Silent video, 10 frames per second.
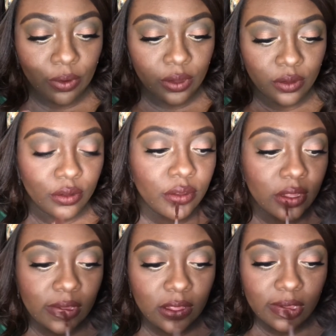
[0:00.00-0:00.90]

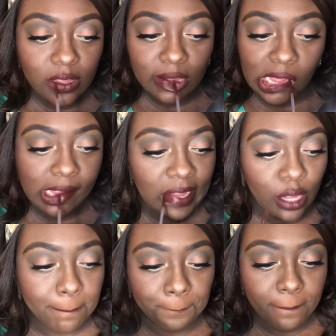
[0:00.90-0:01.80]
beautiful, beautiful,
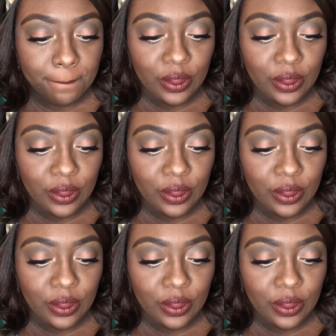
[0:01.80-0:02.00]
beautiful